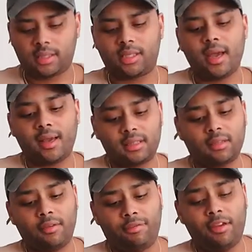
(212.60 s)
a size
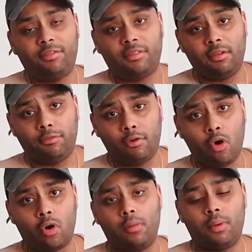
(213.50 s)

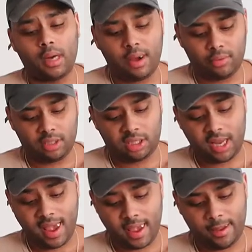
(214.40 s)
54, but I would
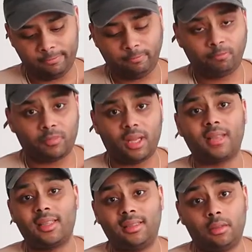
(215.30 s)
say
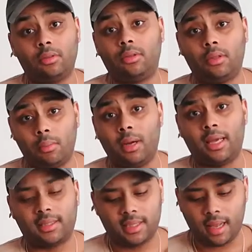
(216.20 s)
that's a double
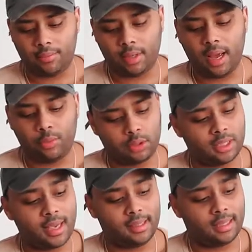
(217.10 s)
XL, but I would
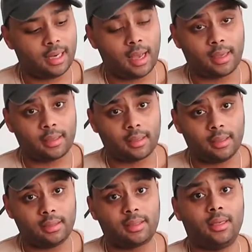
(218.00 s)
say it like
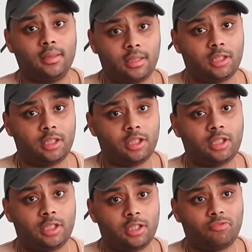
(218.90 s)
it's a
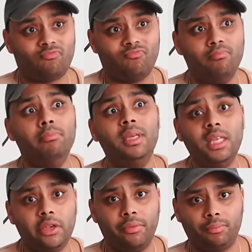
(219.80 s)

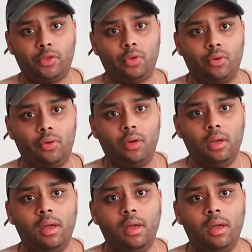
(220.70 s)
medium to